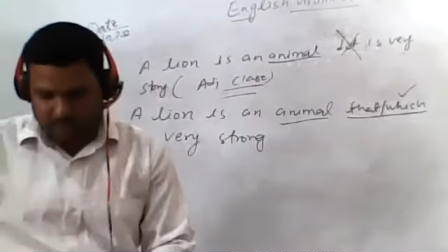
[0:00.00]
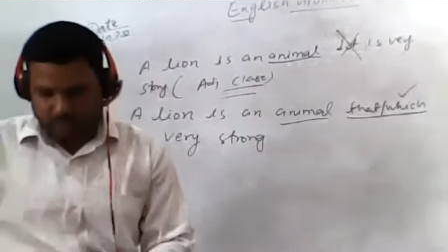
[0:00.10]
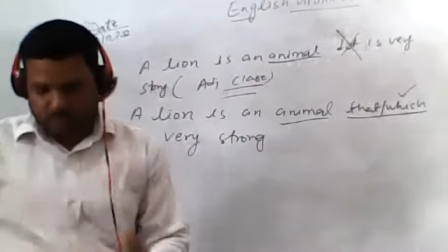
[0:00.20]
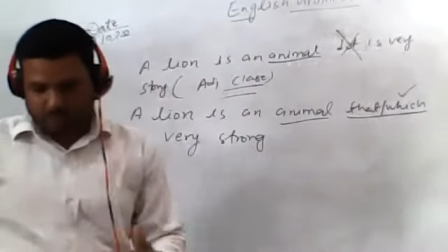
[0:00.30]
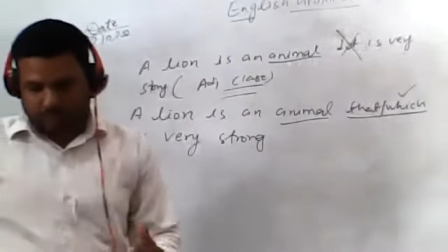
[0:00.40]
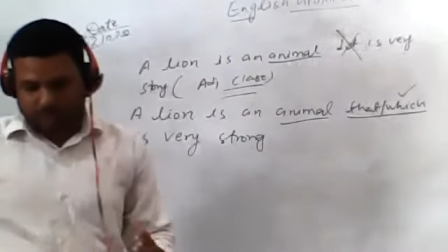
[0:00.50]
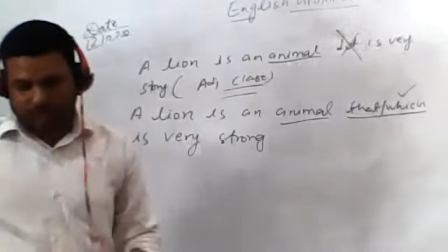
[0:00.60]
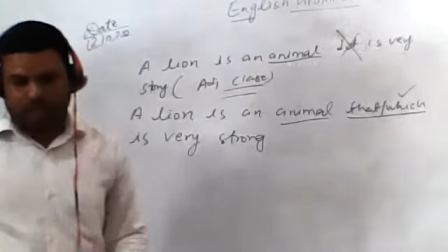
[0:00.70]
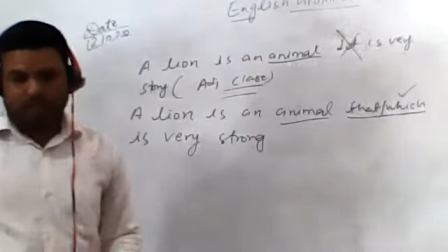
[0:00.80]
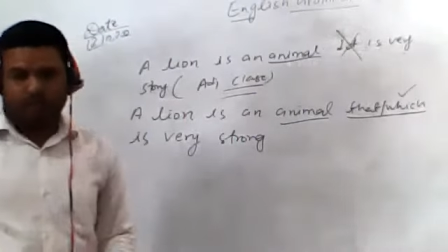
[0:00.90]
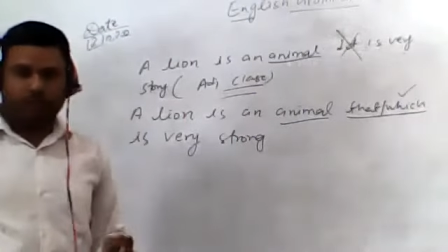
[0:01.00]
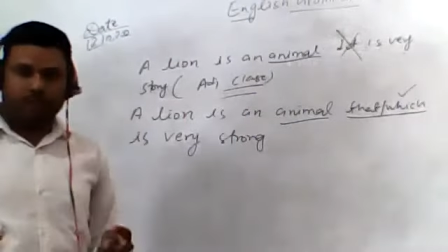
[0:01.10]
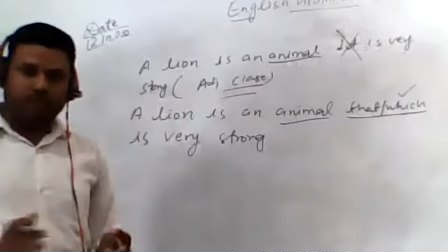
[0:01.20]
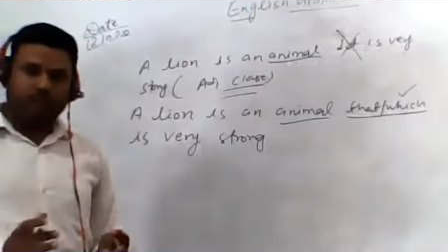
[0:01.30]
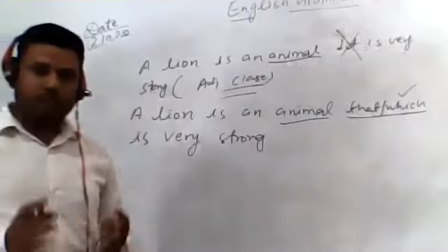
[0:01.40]
novels.
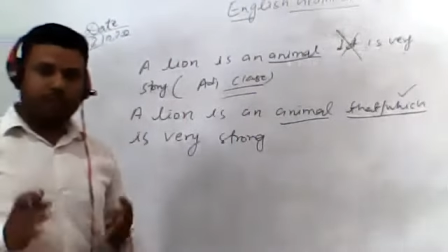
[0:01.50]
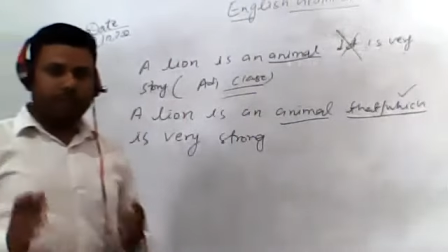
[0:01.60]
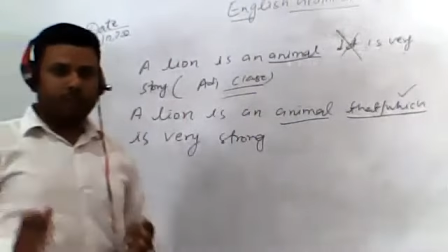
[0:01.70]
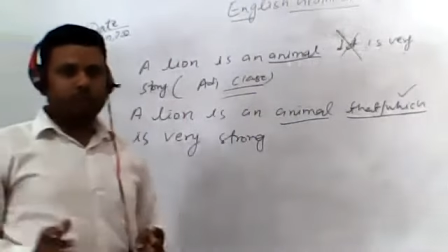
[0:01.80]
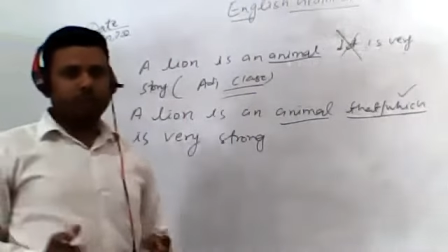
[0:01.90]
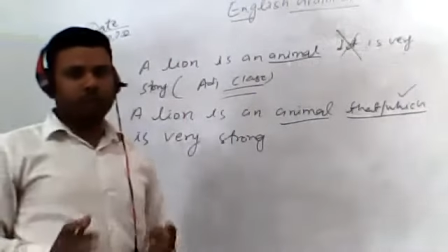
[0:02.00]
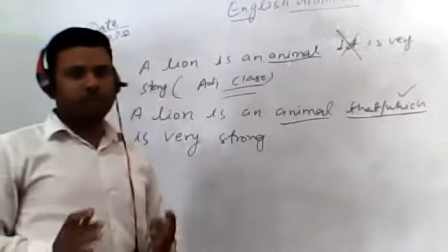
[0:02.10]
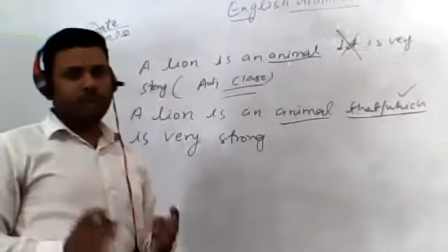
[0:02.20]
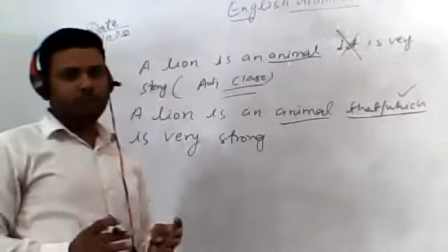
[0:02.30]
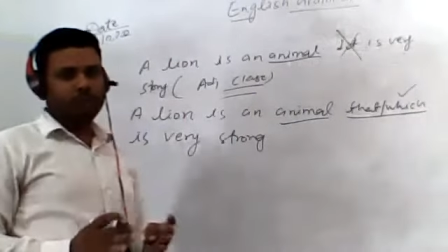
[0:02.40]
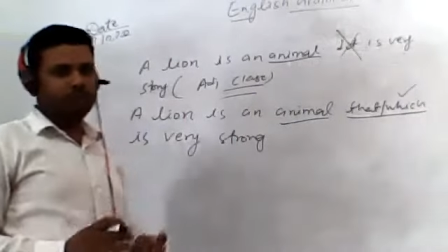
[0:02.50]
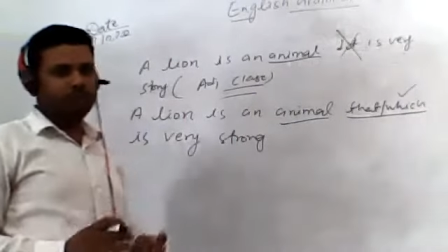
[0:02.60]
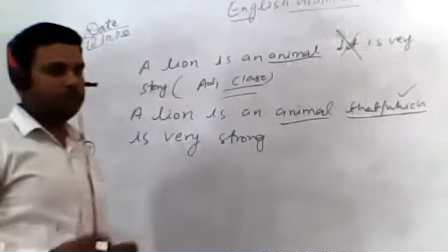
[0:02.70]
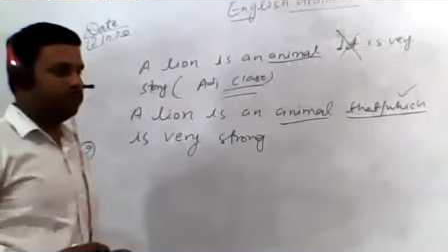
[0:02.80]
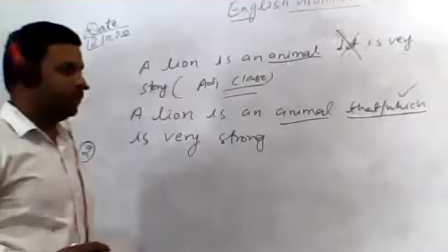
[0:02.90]
We, we need to use noun
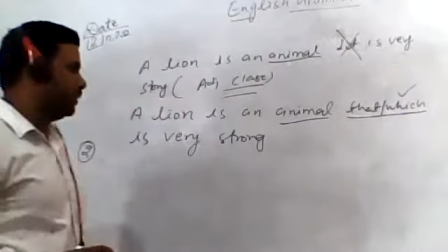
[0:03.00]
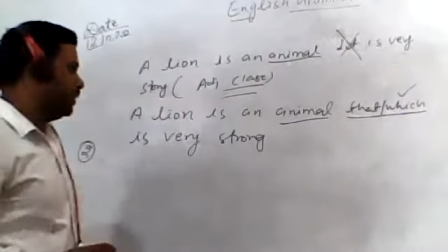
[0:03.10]
clauses.